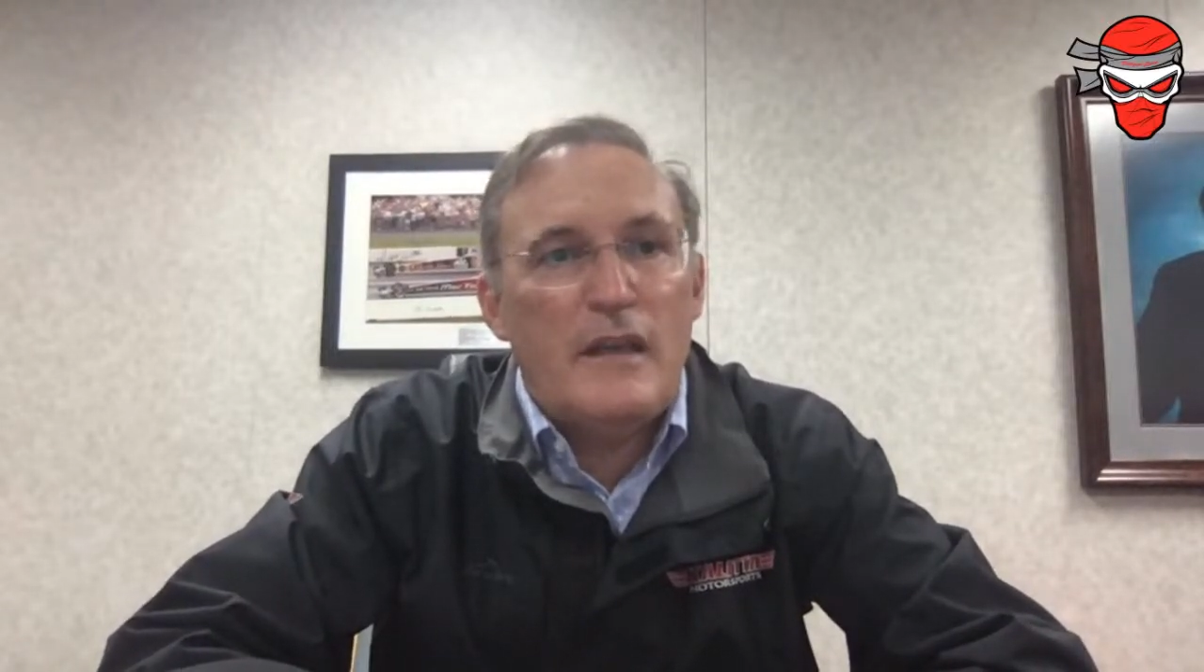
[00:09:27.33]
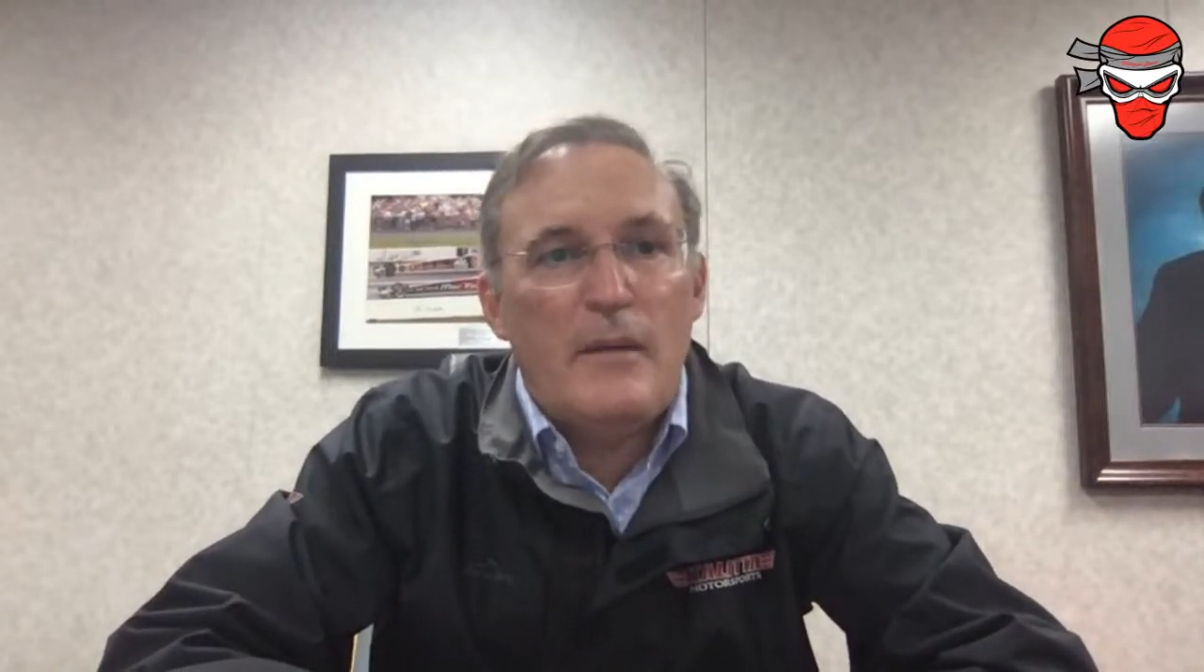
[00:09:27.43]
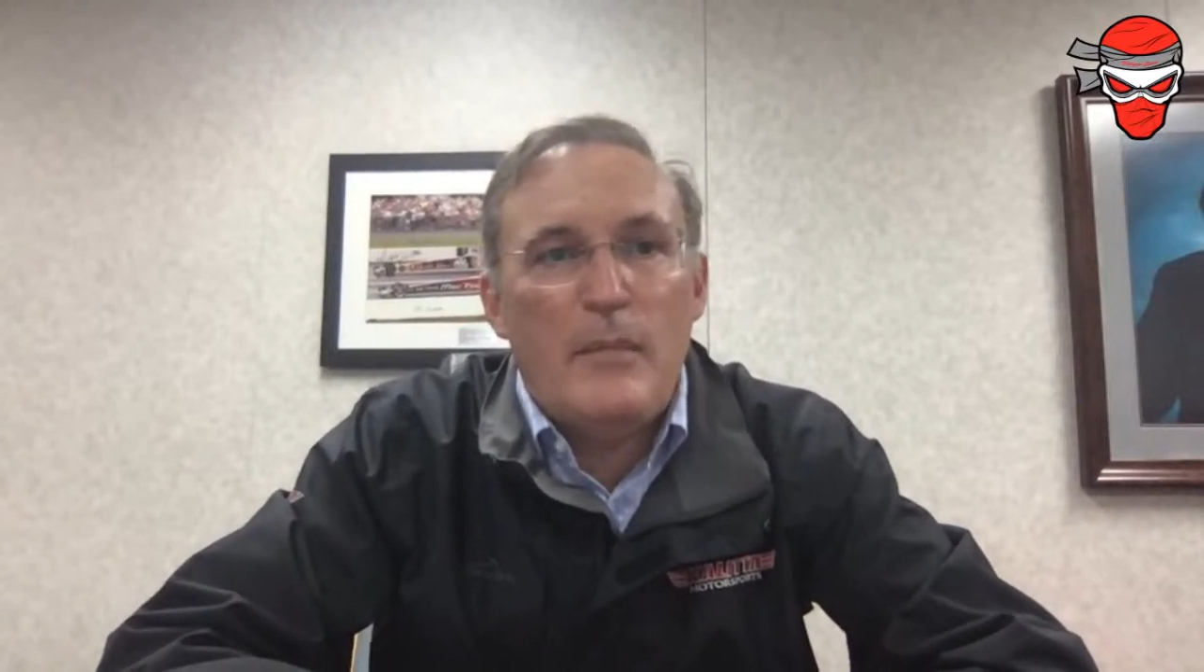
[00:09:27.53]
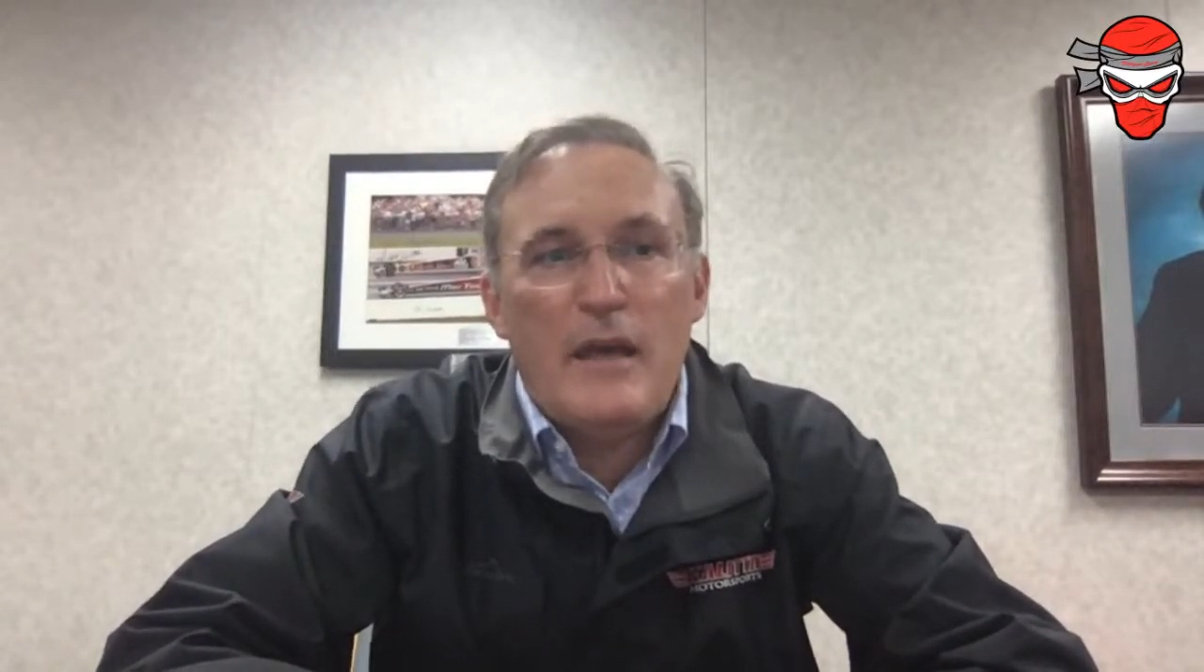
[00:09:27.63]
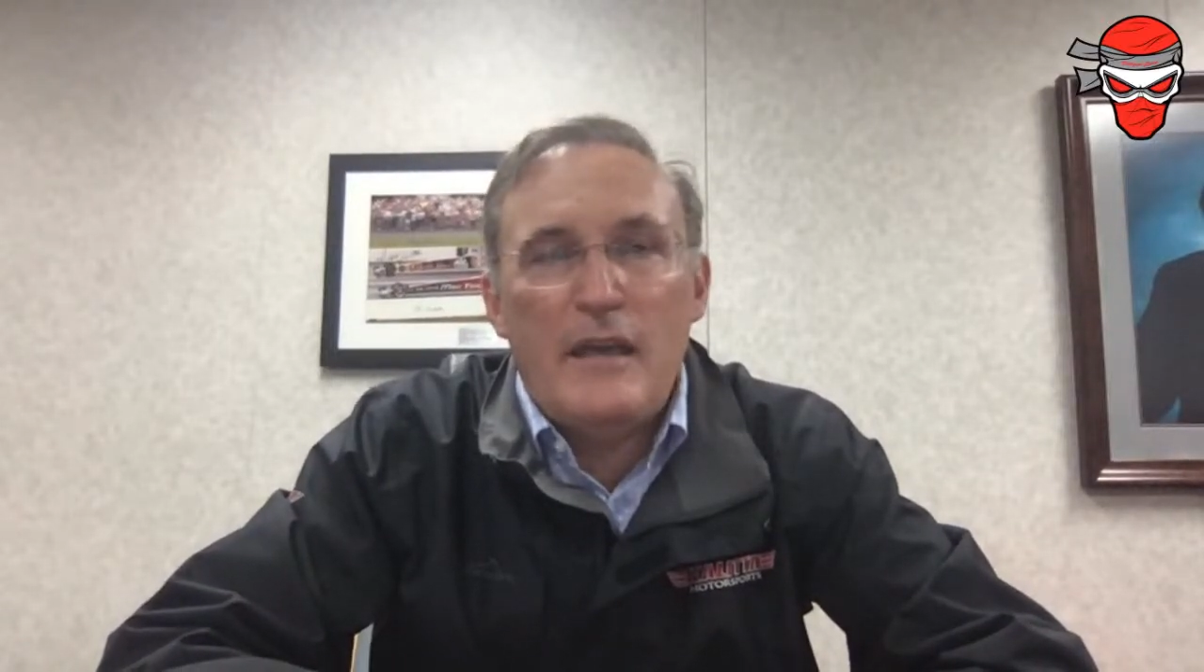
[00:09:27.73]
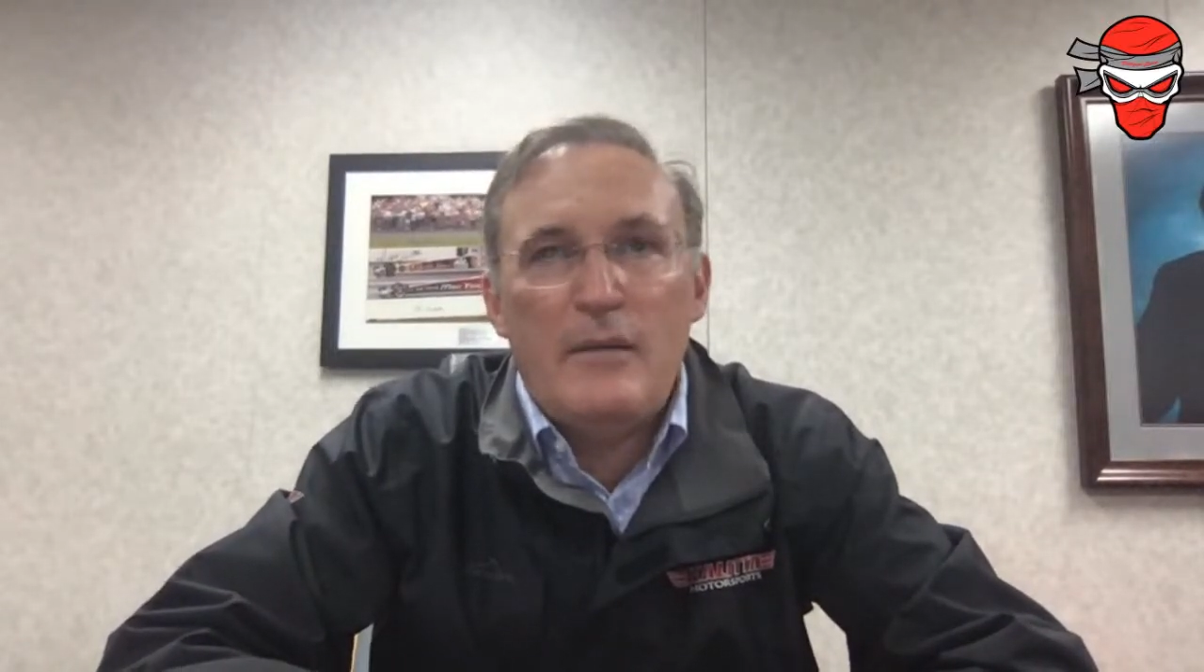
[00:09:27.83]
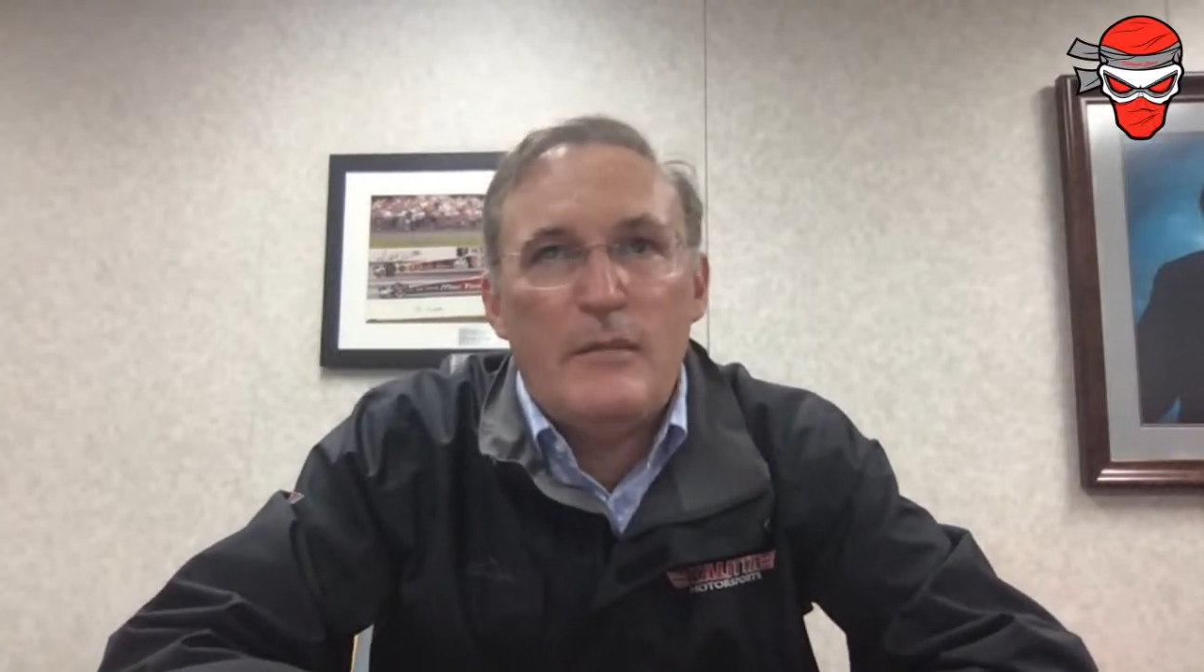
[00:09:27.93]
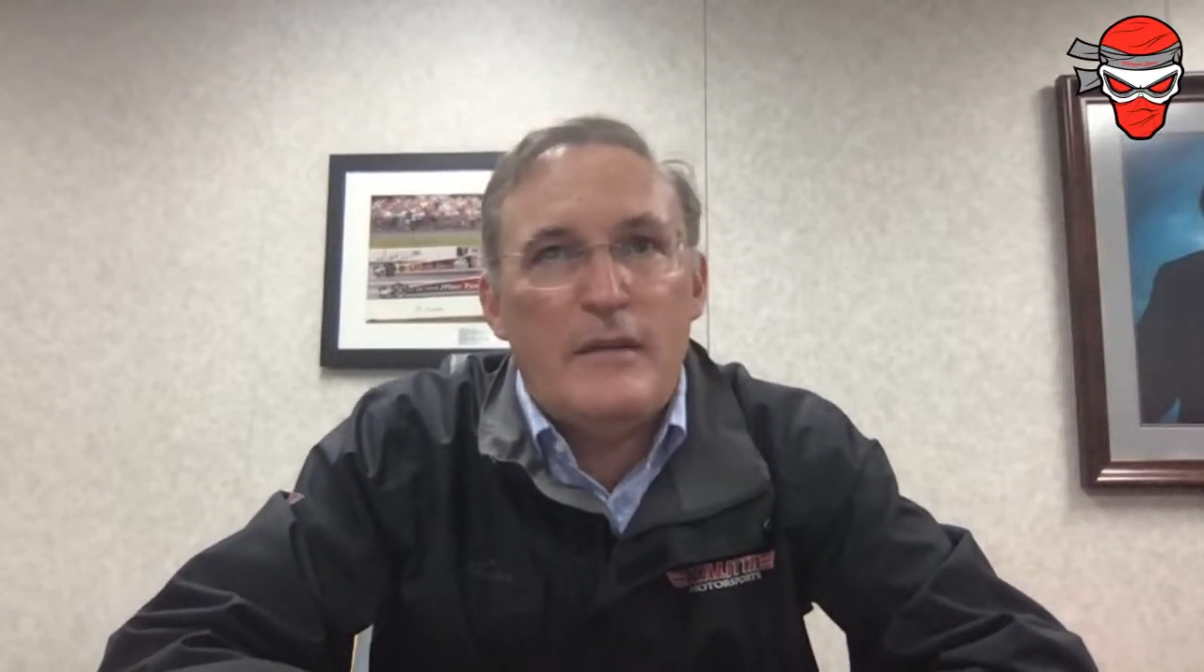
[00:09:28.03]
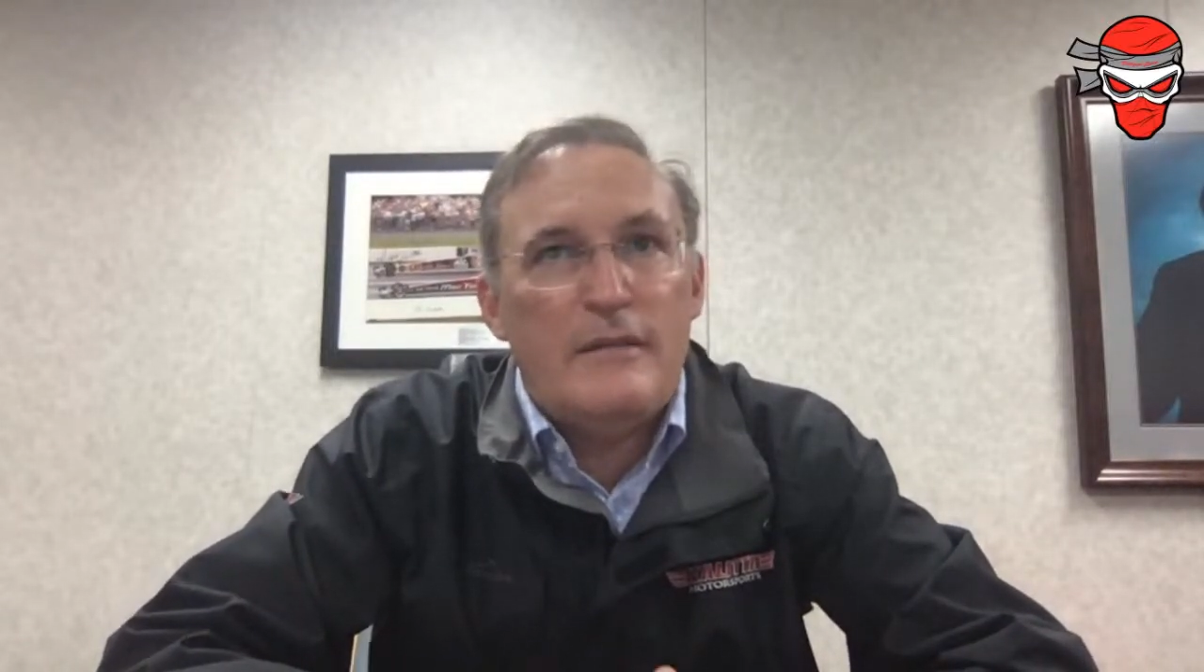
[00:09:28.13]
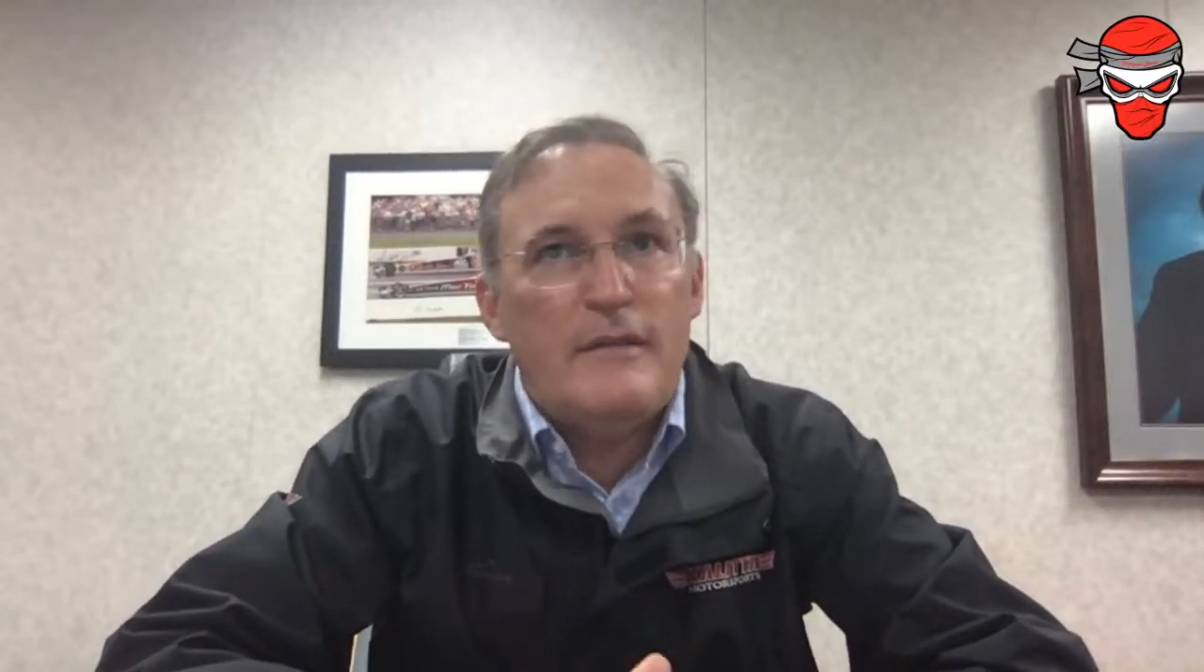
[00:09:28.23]
got by
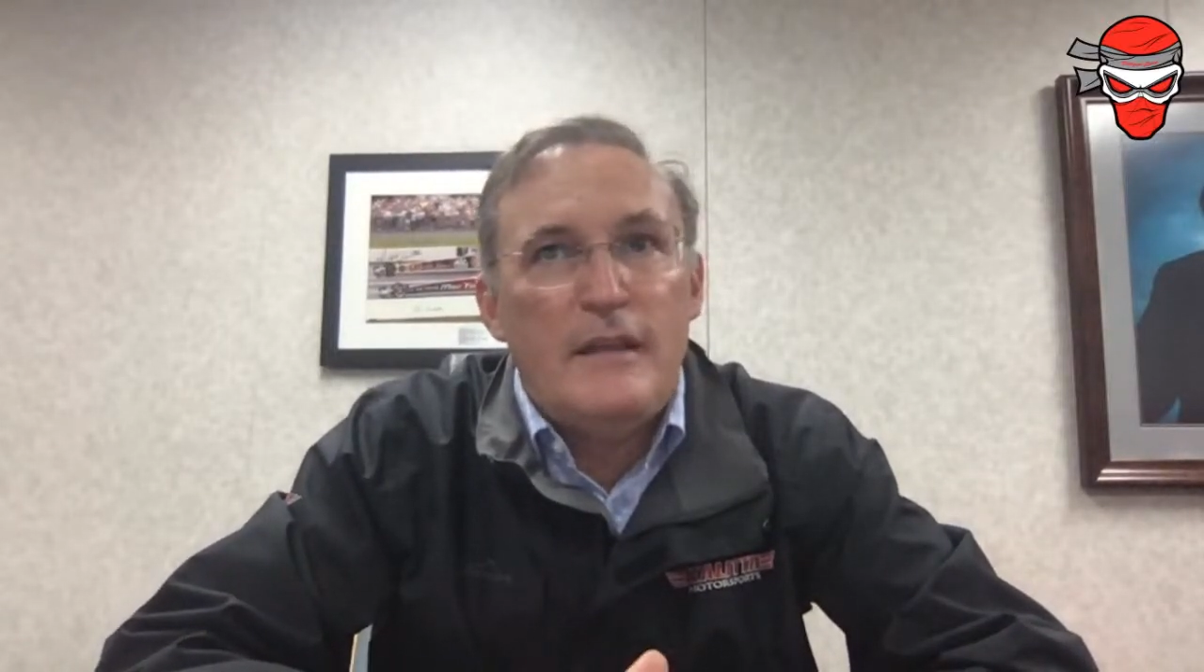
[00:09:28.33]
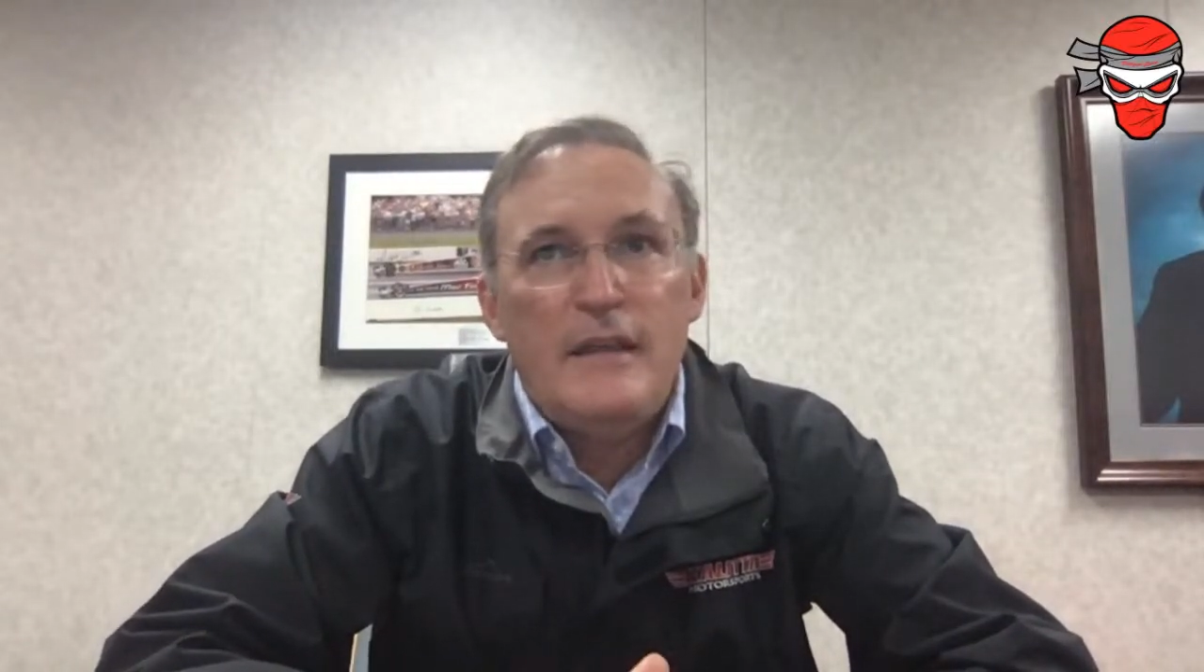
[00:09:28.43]
them.